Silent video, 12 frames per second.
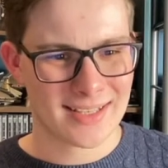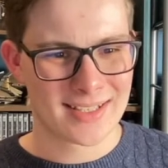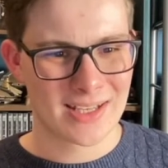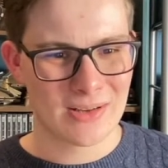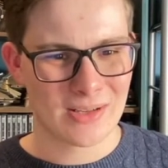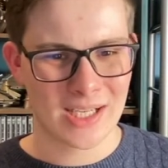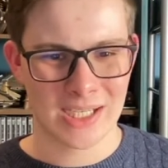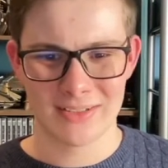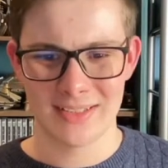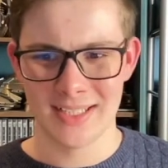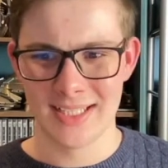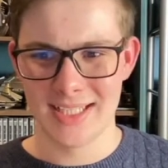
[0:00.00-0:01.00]
So
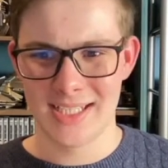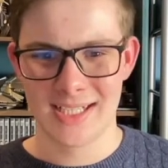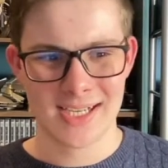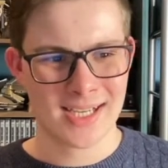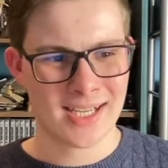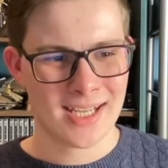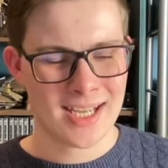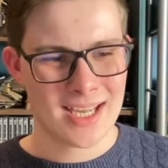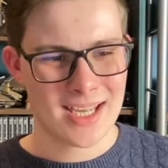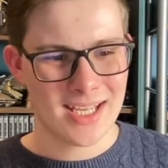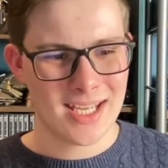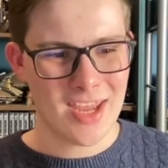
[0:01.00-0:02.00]
currently,
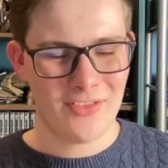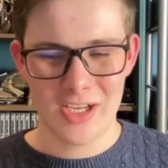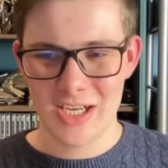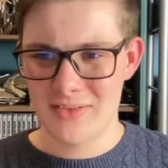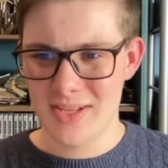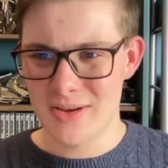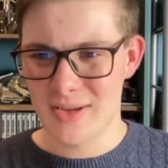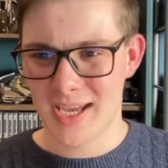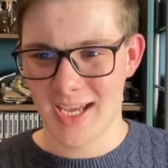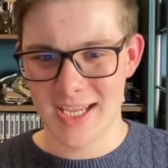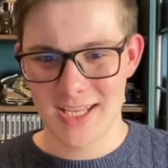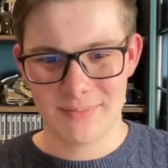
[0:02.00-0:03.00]
if you live in the
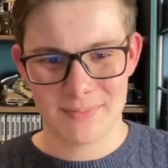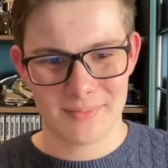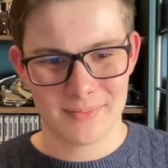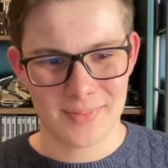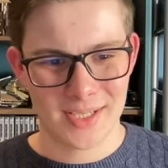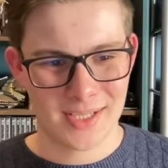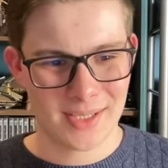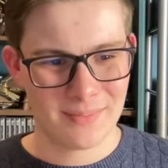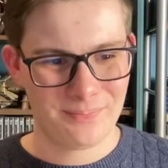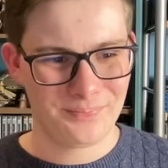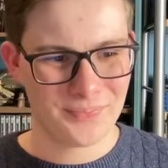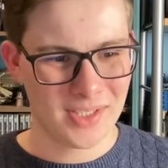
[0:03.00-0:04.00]
UK,
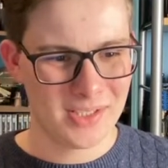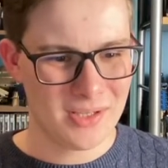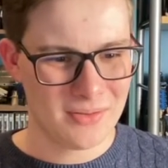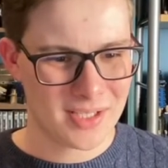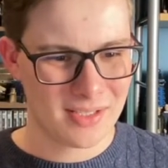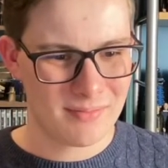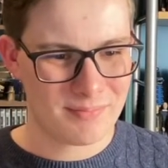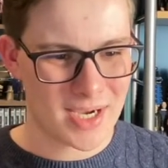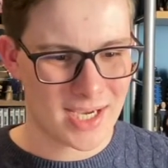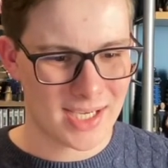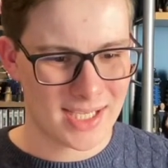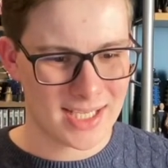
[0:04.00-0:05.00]
um, you can
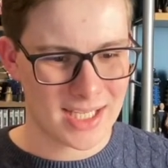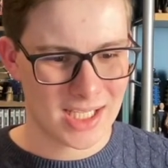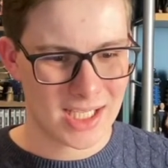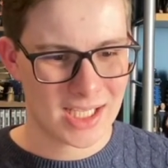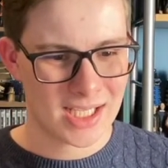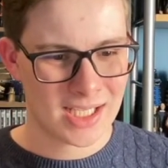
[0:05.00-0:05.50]
buy